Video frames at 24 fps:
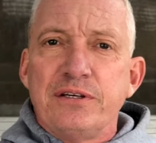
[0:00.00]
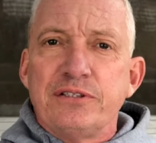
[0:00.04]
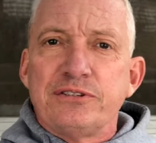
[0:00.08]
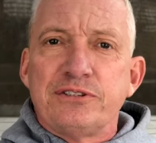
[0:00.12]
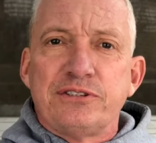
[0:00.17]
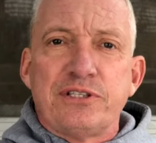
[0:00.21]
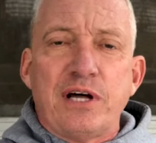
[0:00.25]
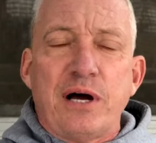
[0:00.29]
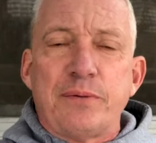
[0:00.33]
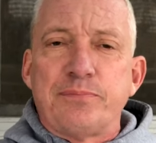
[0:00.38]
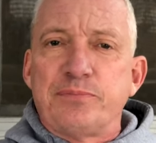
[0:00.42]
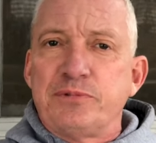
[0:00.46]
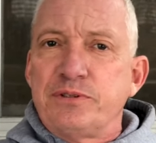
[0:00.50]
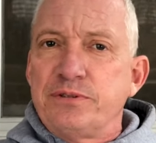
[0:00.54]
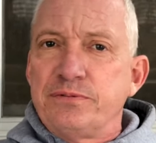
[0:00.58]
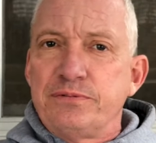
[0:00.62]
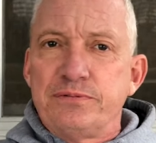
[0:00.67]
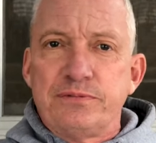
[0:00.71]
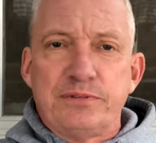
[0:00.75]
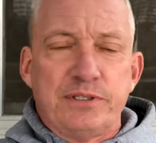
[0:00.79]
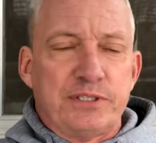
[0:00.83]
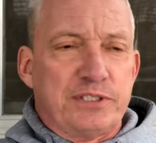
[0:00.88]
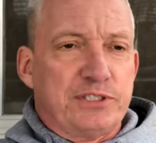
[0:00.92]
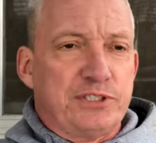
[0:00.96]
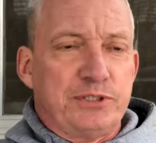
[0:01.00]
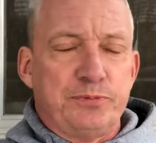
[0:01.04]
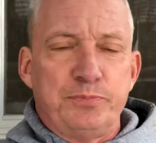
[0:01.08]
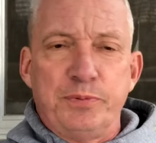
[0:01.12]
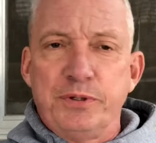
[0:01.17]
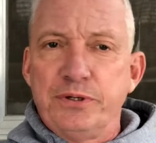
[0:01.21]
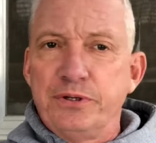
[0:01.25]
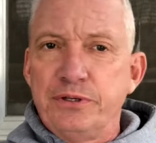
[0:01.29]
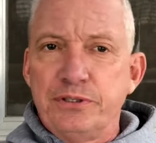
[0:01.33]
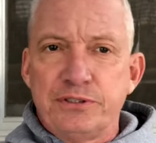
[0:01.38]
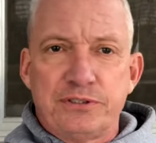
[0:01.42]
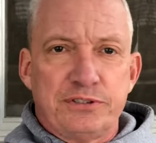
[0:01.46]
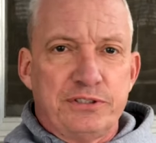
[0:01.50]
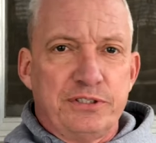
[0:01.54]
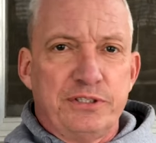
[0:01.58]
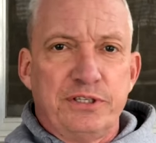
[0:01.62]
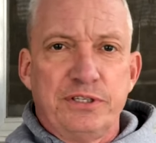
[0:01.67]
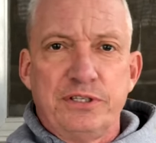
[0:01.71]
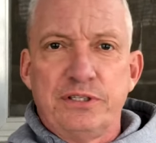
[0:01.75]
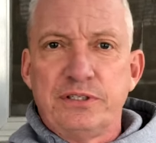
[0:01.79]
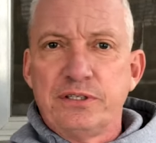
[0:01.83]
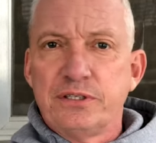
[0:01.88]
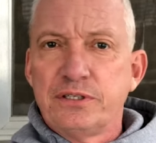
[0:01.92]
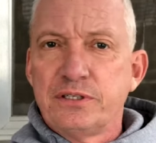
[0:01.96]
stopped
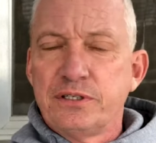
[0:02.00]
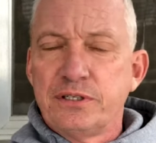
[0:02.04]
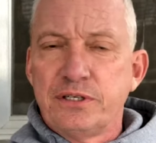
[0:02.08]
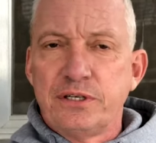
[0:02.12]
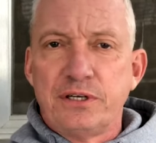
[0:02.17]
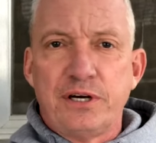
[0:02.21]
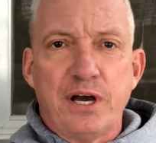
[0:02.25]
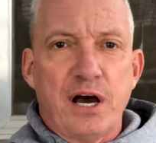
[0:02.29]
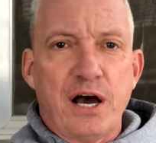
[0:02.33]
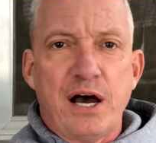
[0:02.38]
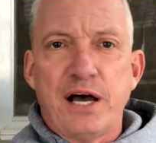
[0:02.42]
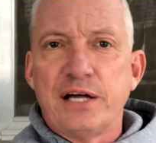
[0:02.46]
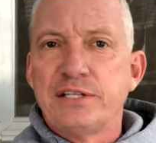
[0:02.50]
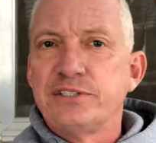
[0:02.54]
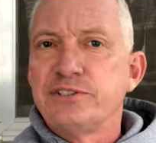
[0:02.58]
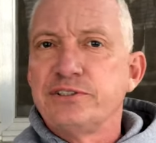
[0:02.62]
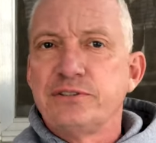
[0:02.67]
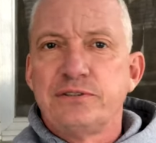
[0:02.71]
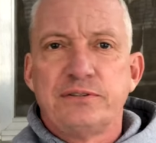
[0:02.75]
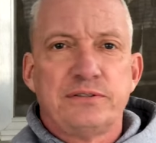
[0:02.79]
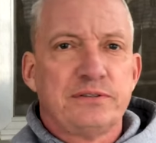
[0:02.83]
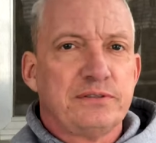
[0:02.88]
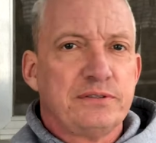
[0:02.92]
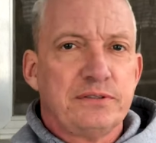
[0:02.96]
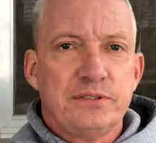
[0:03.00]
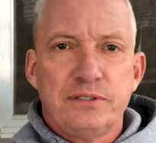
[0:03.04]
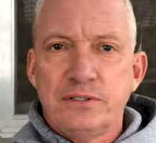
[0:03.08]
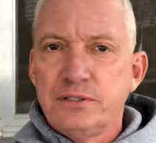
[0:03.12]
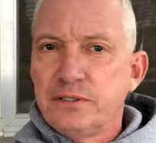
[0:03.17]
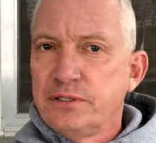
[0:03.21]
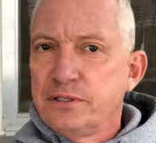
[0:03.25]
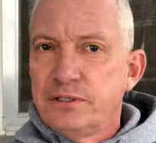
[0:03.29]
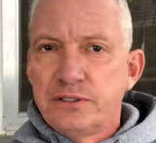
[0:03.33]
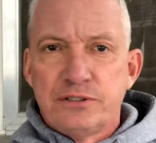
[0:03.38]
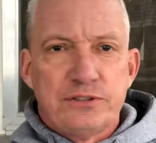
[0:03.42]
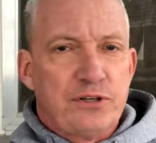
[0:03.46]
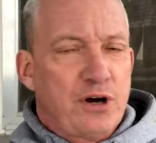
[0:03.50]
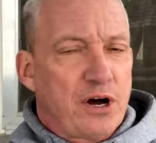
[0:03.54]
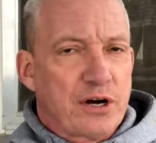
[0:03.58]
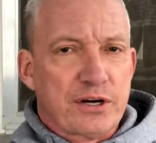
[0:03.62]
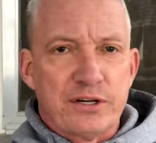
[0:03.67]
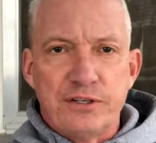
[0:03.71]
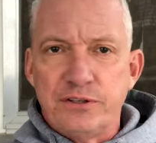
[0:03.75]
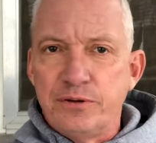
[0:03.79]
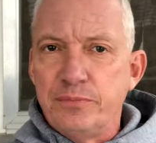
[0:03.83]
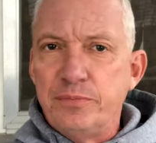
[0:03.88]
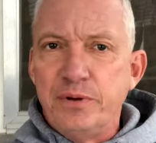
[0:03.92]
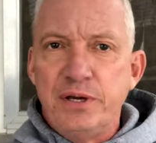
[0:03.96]
experiencing God
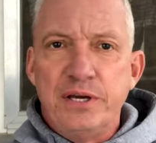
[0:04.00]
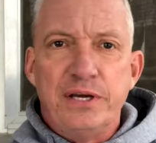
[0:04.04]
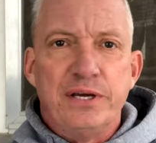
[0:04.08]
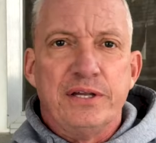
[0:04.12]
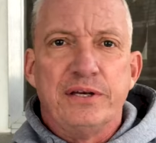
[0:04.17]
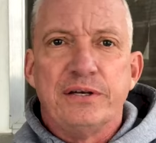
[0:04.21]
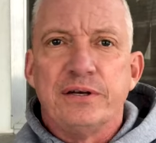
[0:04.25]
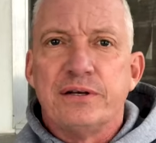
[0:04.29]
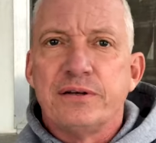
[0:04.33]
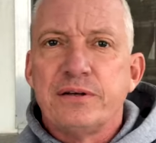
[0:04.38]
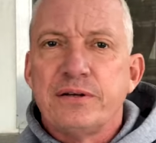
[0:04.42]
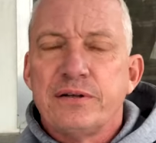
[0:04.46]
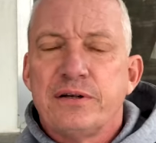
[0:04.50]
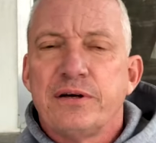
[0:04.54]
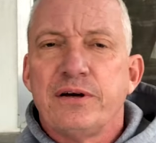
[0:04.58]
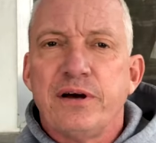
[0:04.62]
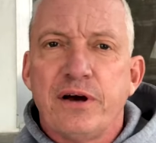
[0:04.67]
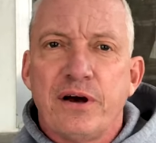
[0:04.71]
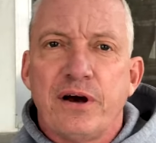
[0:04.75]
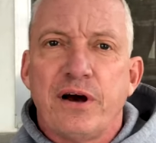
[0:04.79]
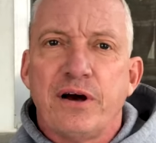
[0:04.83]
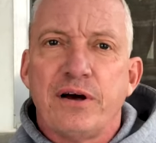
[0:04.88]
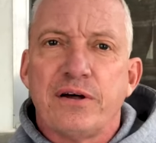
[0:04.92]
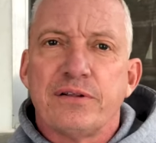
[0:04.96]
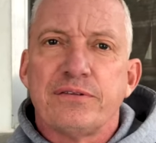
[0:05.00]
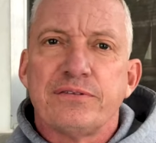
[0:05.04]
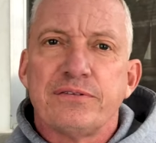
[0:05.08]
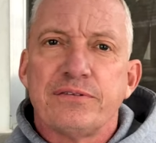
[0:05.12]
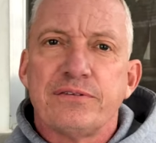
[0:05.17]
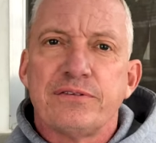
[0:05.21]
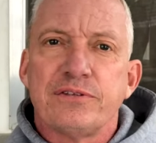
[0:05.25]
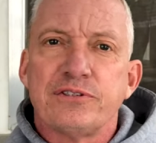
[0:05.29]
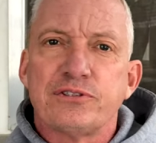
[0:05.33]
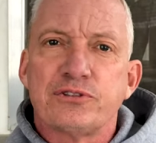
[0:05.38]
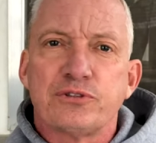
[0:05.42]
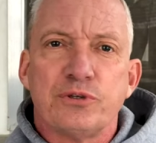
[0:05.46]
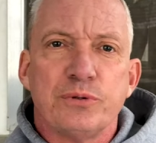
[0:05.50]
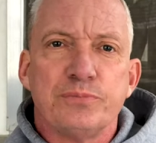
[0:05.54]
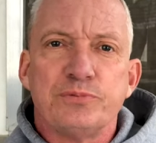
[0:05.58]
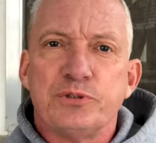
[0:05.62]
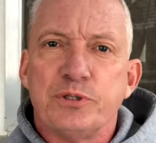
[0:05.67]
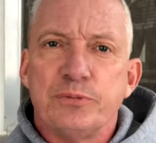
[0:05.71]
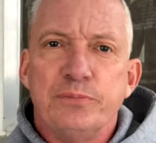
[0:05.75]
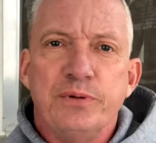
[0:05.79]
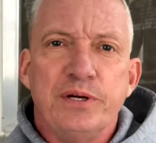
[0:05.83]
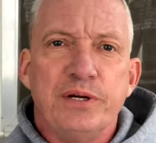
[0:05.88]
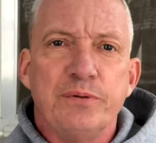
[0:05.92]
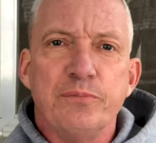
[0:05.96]
talking to me and the
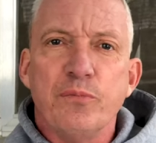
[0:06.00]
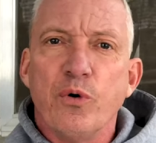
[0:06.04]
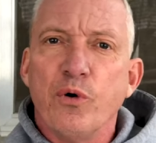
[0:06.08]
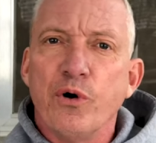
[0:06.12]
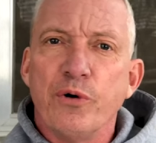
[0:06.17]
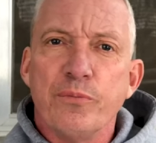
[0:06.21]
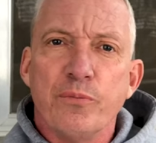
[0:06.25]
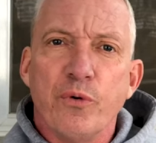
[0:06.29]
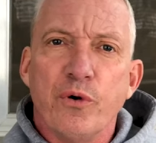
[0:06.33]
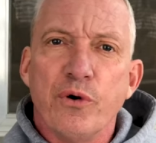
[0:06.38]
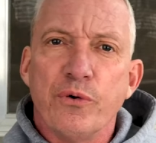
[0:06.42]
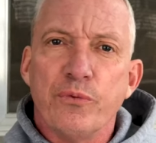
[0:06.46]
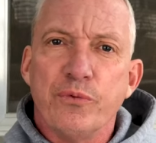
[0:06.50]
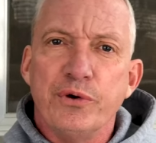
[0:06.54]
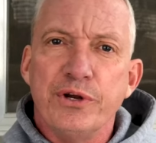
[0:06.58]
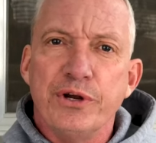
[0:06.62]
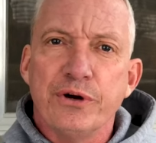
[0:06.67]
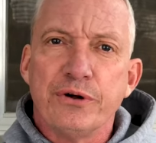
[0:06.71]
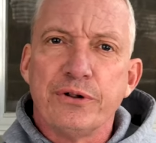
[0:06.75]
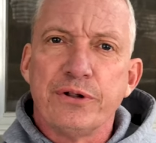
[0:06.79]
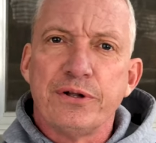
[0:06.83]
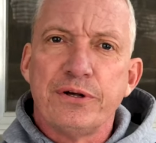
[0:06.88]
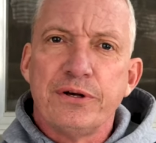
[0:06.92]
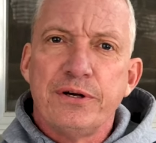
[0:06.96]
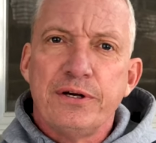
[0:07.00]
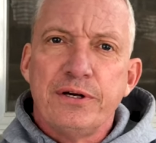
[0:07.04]
scripture being more and more real.